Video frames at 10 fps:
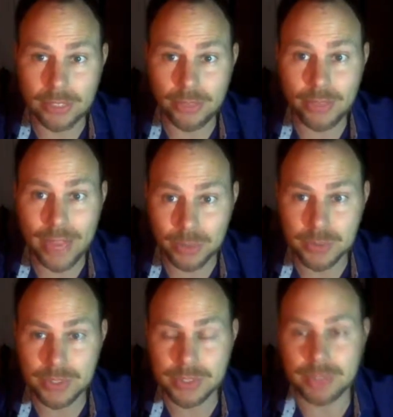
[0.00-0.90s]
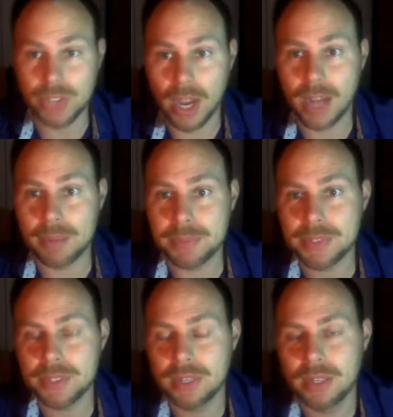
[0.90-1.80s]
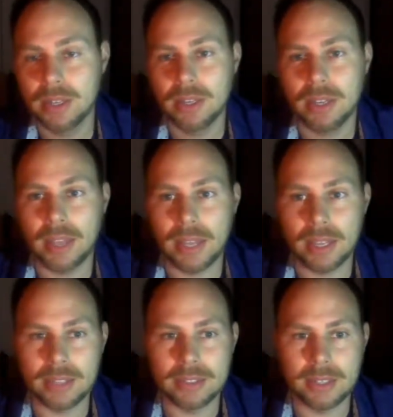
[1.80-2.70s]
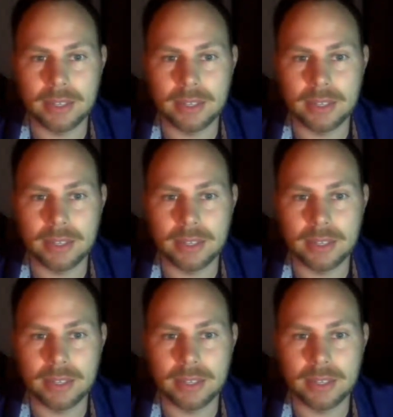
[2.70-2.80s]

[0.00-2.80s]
thousands of jobs, and